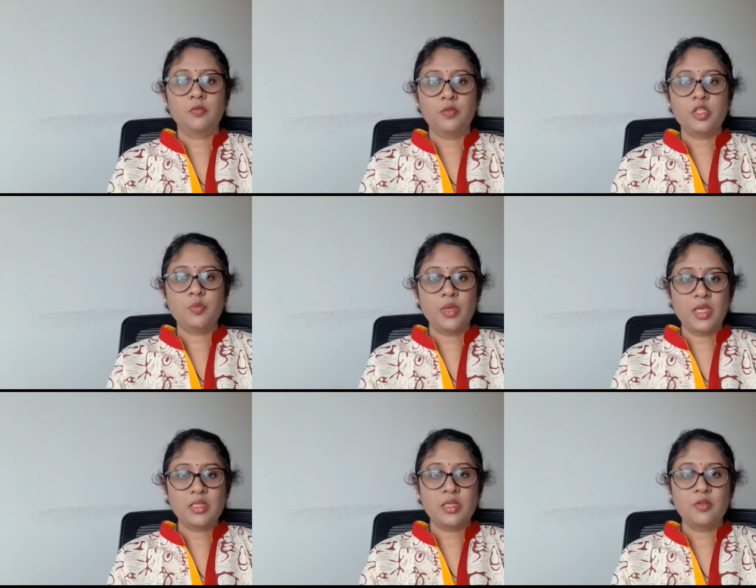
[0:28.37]
which
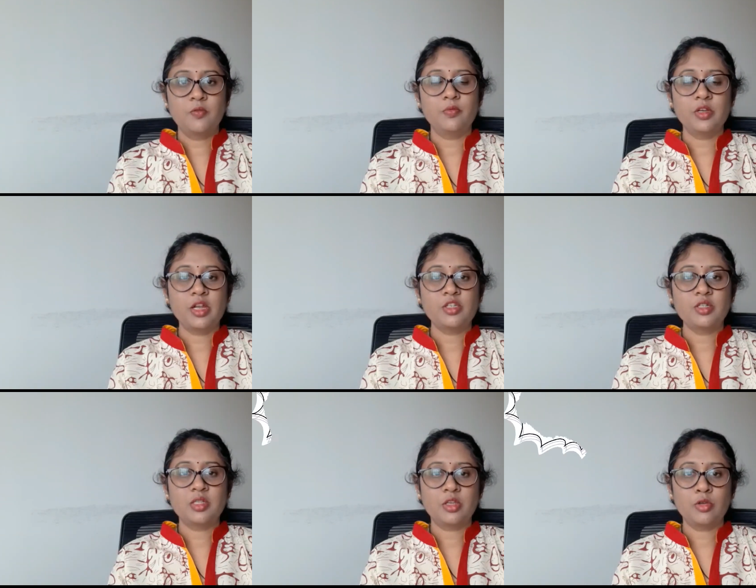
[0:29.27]
makes
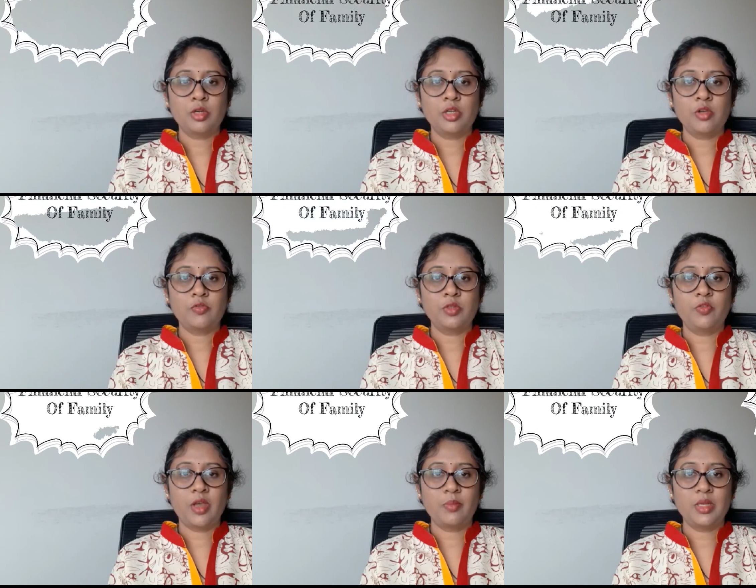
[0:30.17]
financial security of the
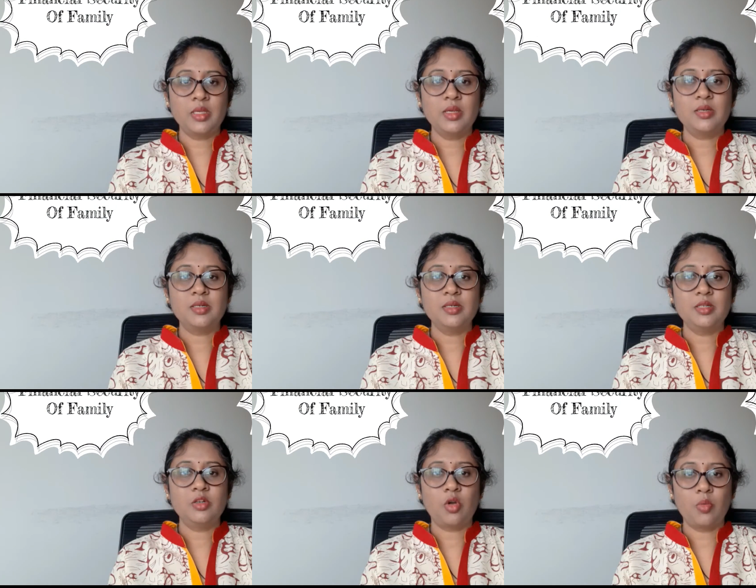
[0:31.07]
family a
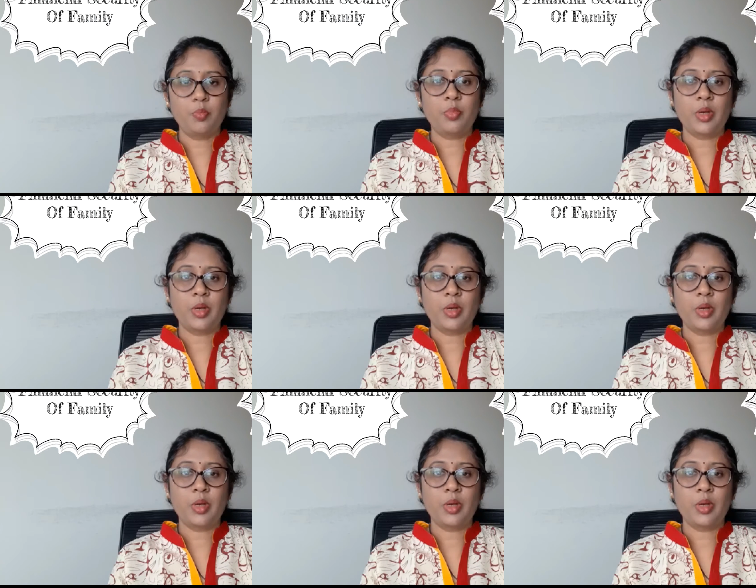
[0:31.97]
top